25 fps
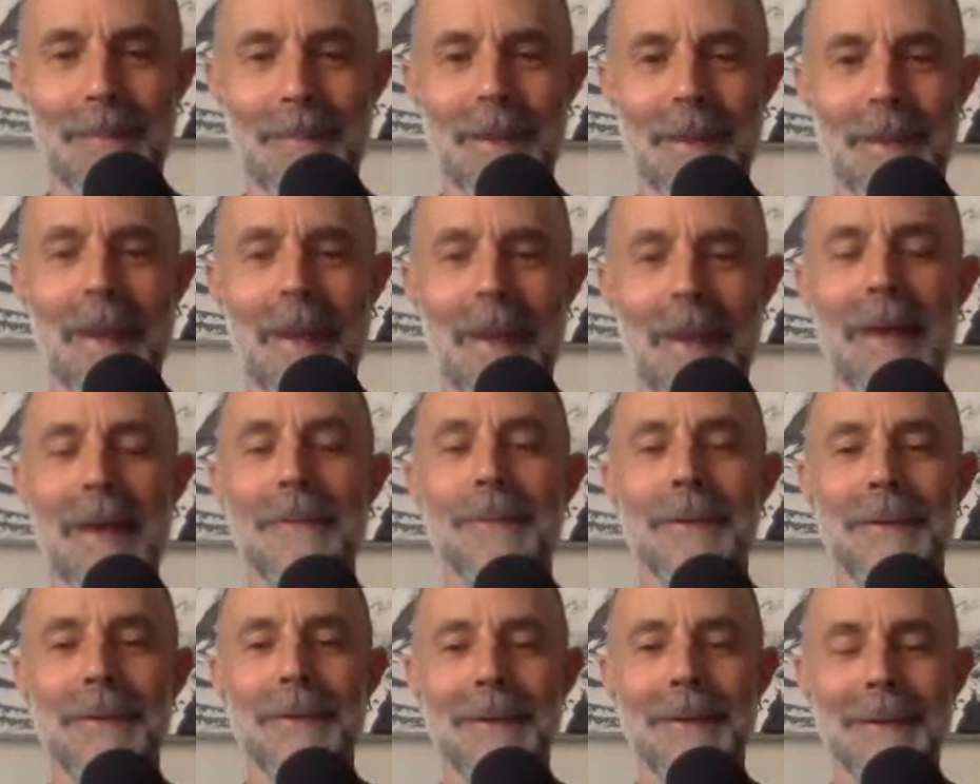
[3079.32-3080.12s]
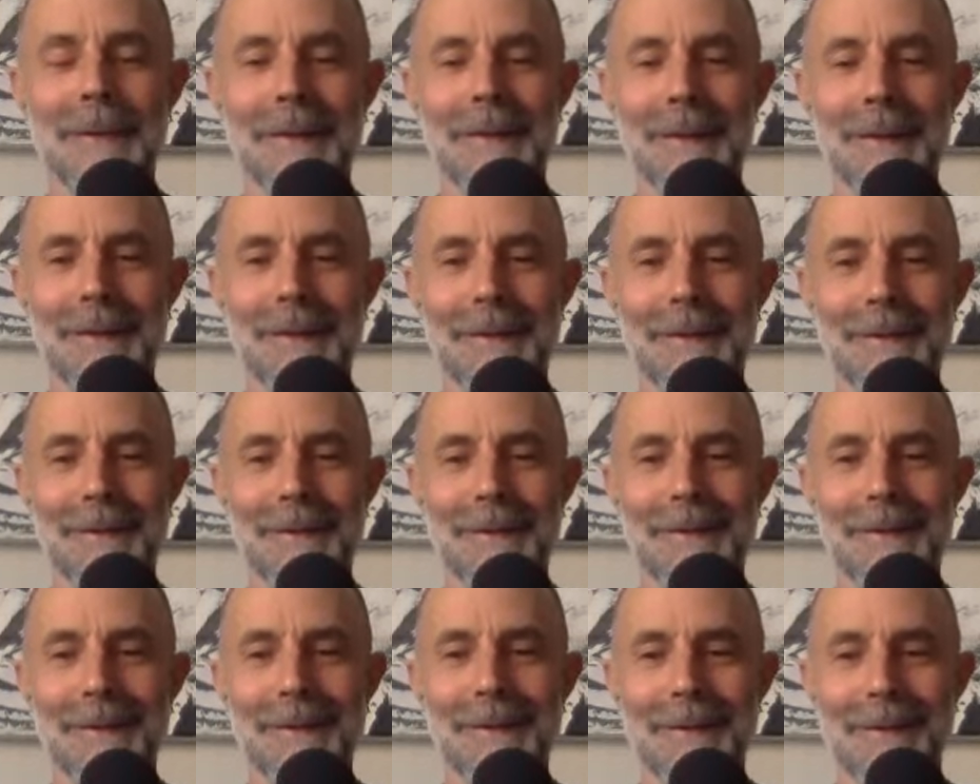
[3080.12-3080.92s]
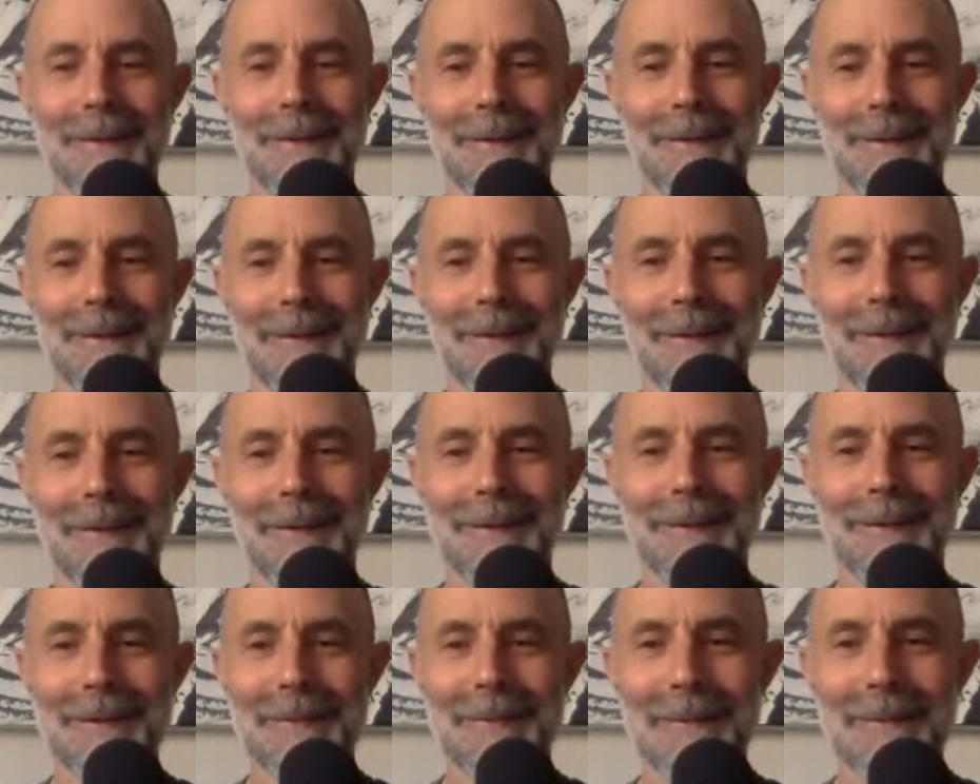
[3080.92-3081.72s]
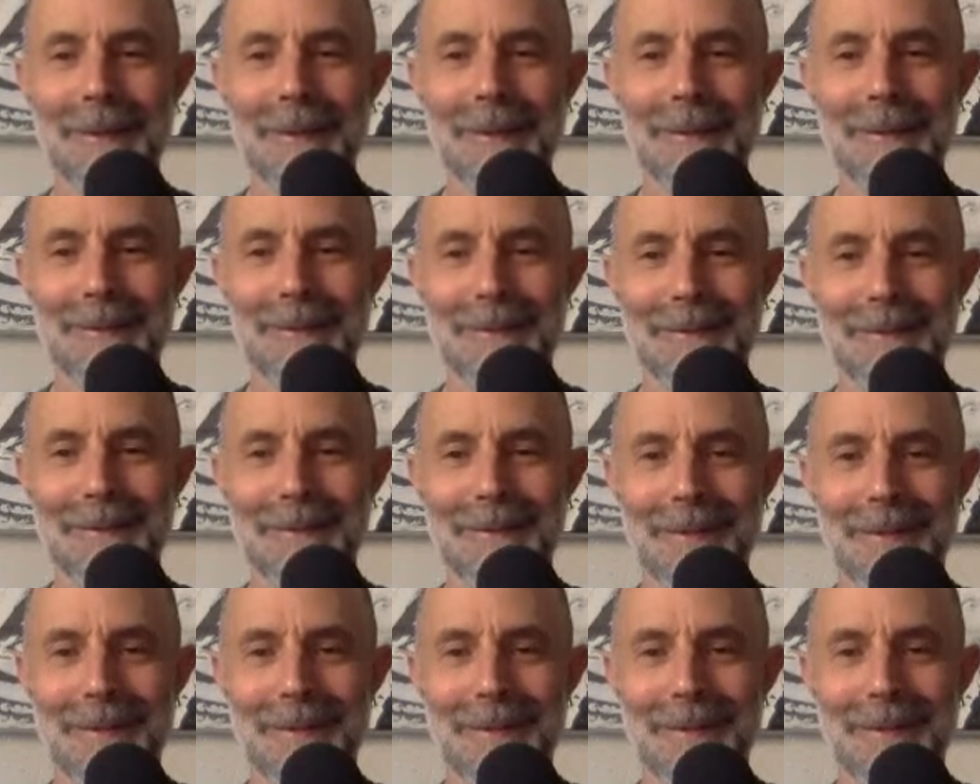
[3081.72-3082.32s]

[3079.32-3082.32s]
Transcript: Everything he could give us